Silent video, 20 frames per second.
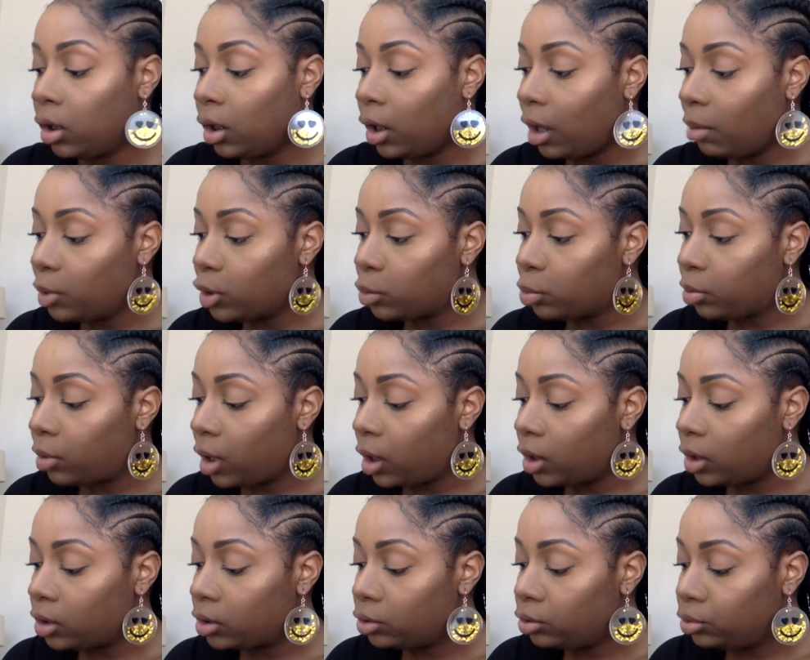How much
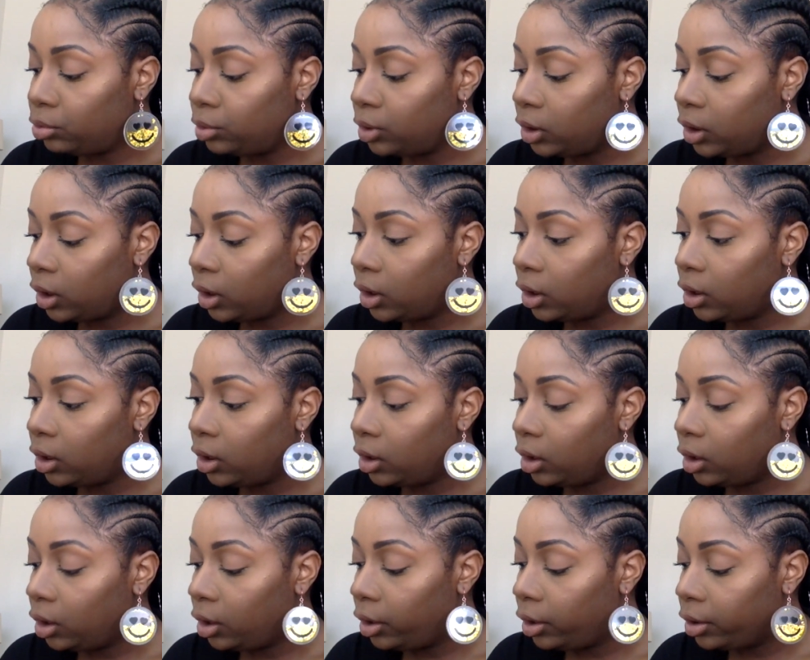product do you get in
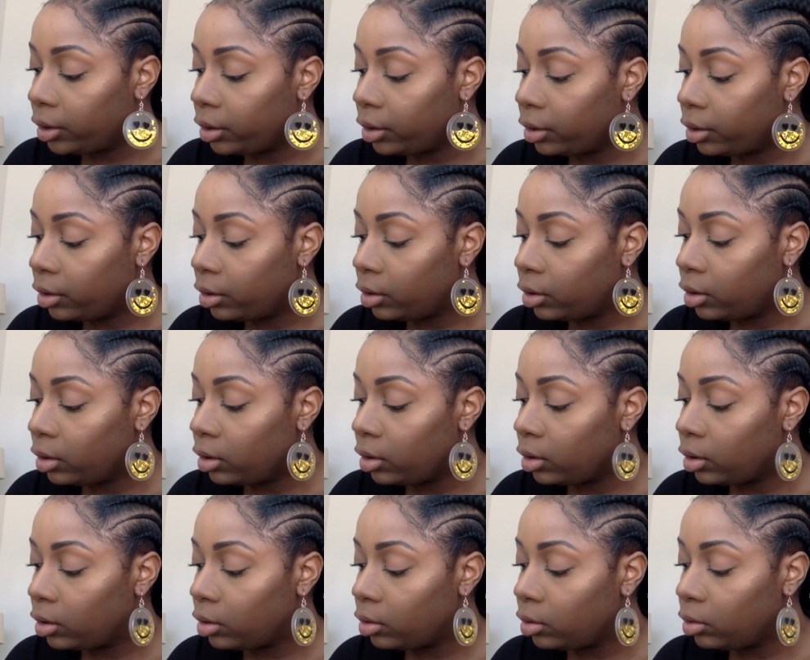here?
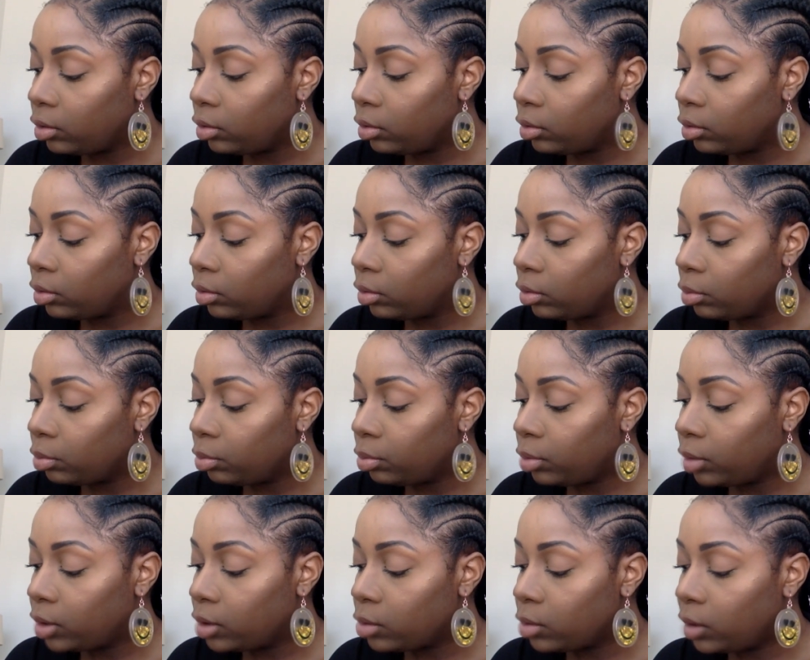
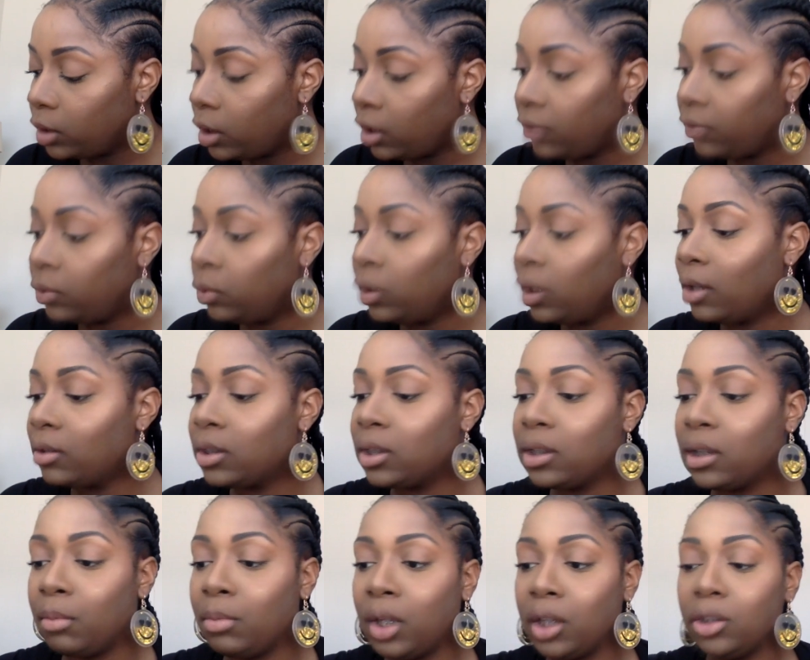0.84 ounces.
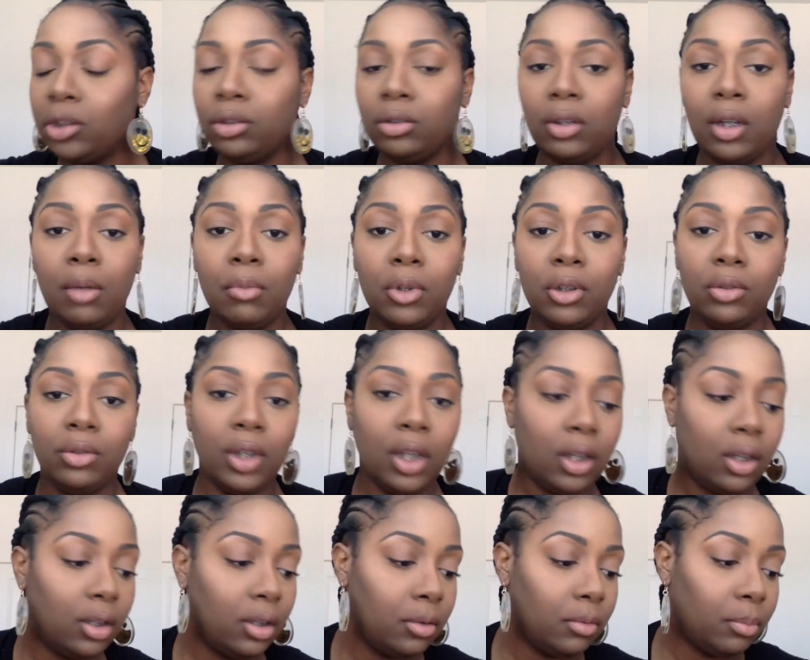I'm not sure how much you get
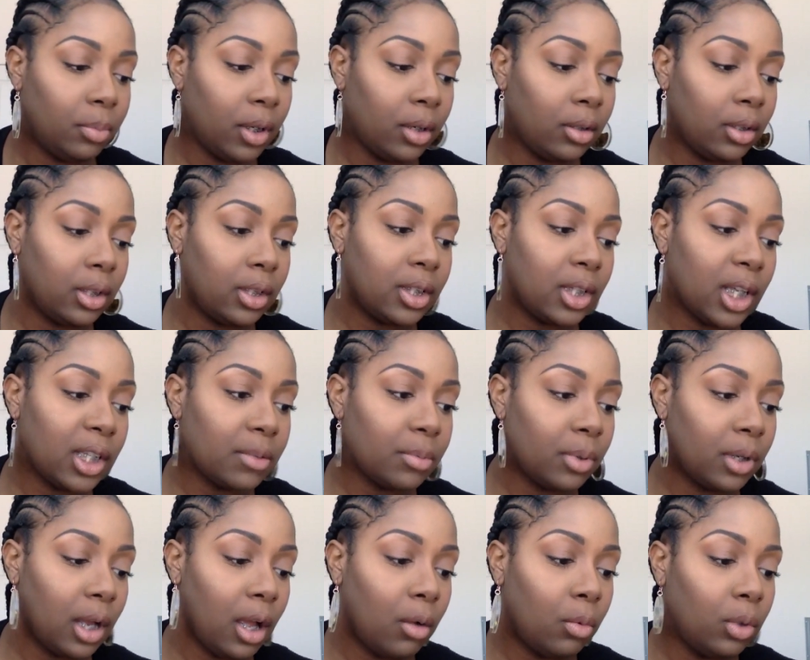in the Better Than Sex,
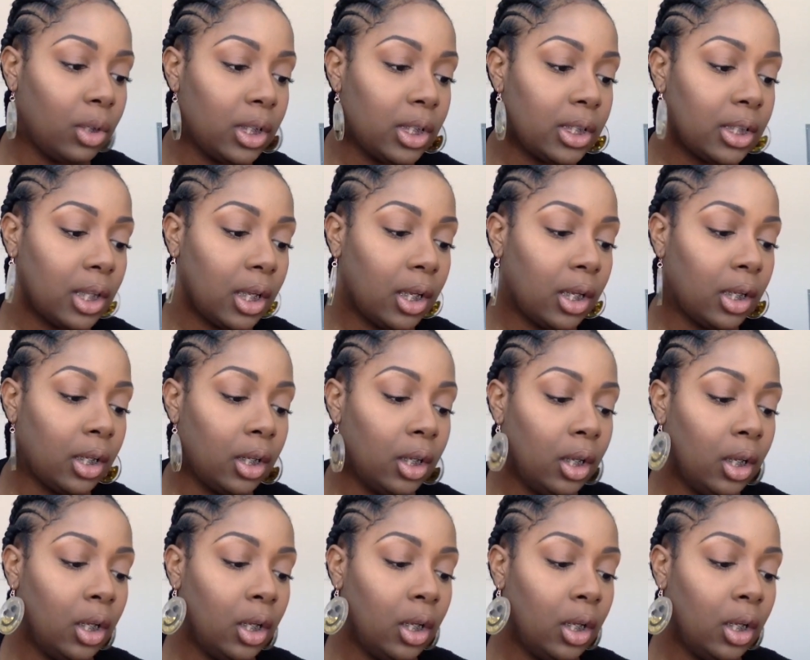but I want to say